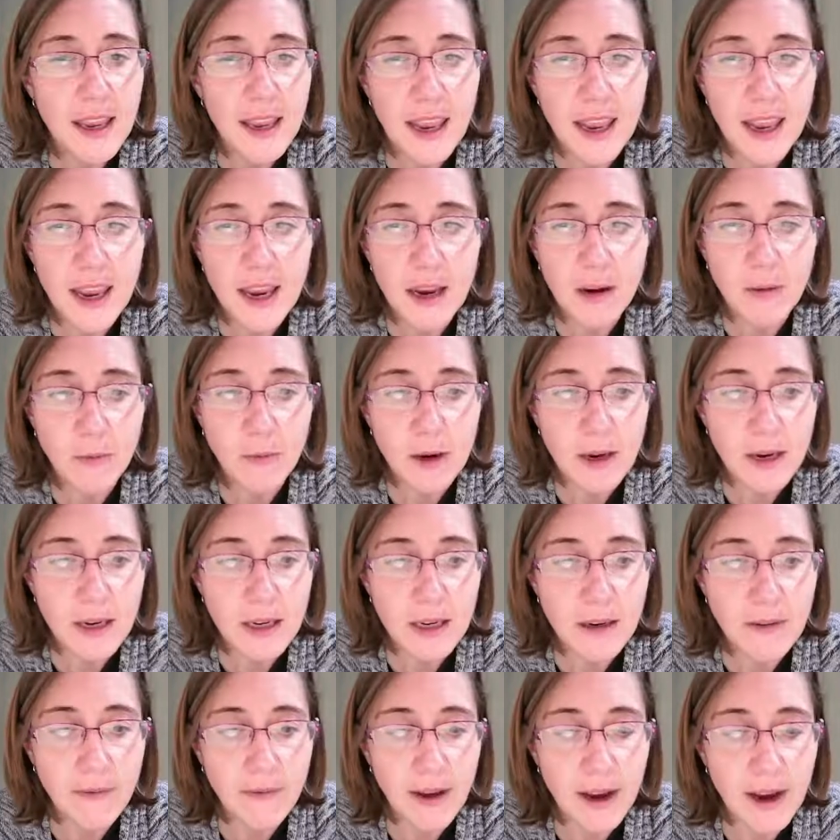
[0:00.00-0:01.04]
can we
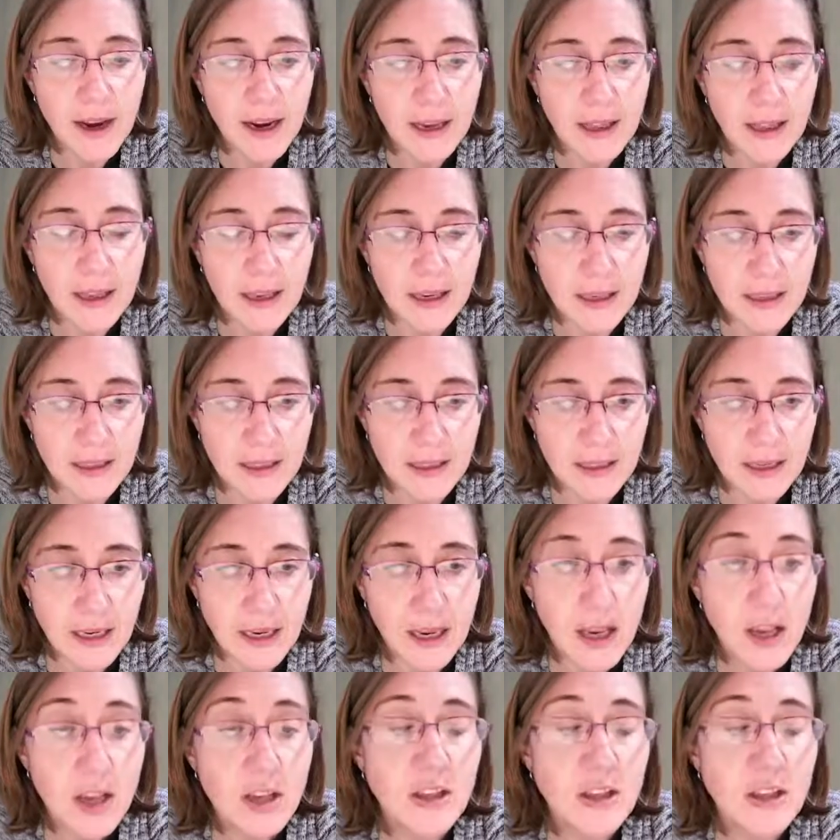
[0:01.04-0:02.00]
divide this.